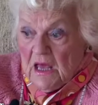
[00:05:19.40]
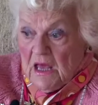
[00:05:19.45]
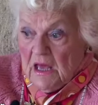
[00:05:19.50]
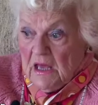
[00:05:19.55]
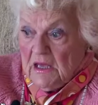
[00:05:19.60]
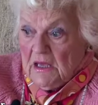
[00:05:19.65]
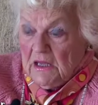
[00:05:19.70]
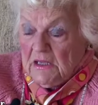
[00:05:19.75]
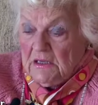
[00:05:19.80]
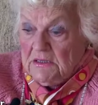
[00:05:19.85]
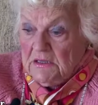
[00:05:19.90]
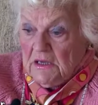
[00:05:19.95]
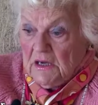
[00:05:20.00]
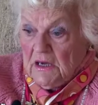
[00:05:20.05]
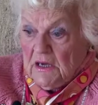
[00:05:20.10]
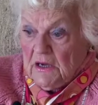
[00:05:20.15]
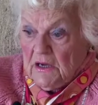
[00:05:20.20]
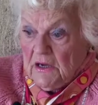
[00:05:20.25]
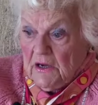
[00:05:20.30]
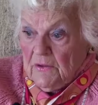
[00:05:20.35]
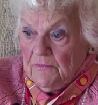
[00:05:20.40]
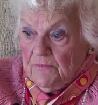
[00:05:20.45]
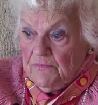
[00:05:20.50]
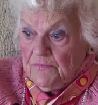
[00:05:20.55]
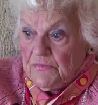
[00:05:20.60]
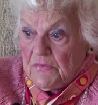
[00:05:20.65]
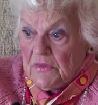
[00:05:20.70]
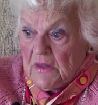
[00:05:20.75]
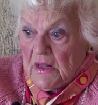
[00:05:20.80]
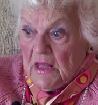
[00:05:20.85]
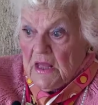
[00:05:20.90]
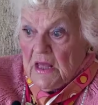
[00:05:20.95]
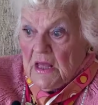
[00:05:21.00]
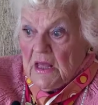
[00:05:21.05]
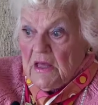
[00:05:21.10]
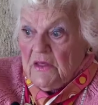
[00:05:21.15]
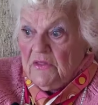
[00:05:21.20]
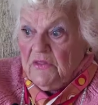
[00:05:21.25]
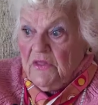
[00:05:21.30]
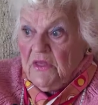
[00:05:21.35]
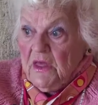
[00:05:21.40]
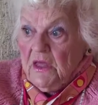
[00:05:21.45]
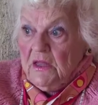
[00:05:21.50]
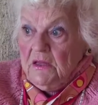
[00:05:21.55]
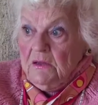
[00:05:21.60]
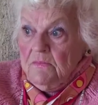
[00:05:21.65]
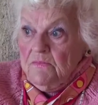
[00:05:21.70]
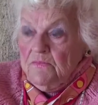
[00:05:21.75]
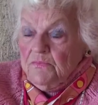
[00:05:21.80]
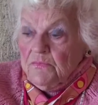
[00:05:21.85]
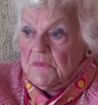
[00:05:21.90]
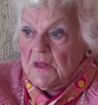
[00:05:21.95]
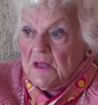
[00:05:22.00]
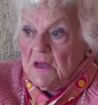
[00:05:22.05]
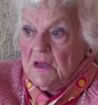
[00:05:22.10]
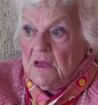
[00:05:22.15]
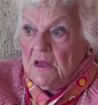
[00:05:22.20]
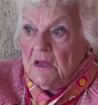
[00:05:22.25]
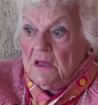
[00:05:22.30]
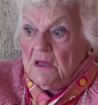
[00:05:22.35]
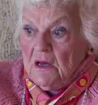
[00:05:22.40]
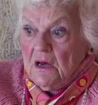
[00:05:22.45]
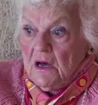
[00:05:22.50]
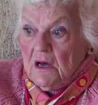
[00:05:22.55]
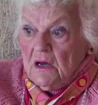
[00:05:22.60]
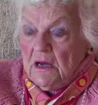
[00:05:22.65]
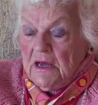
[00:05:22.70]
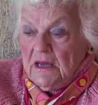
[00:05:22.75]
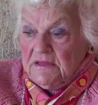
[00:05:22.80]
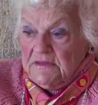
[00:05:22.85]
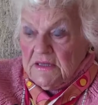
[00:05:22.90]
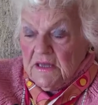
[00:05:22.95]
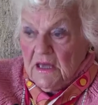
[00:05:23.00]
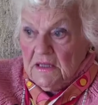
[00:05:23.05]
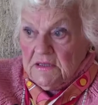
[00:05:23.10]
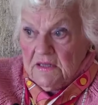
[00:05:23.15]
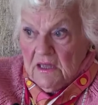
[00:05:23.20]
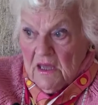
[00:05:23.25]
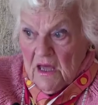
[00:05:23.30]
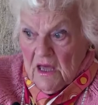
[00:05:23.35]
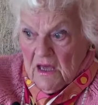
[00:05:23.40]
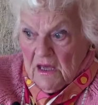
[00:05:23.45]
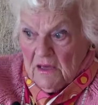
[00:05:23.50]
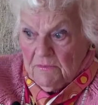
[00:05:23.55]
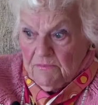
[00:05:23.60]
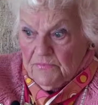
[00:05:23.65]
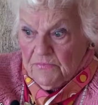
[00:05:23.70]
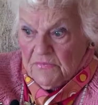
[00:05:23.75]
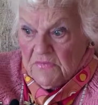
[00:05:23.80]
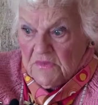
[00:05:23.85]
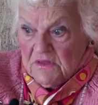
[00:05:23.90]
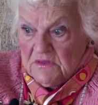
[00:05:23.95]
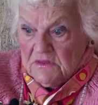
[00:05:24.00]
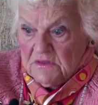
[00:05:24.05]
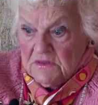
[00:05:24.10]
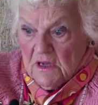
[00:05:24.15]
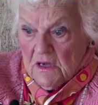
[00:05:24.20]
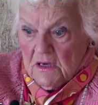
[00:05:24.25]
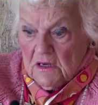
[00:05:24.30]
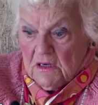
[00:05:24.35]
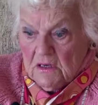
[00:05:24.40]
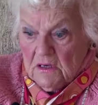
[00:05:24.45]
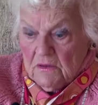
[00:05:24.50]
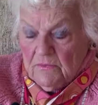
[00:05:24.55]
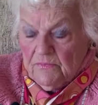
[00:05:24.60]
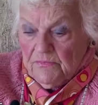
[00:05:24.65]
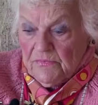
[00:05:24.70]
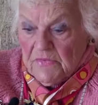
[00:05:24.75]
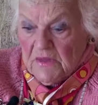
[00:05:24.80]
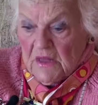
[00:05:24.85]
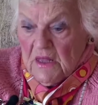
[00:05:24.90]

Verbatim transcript: And um, then uh, at that time, um,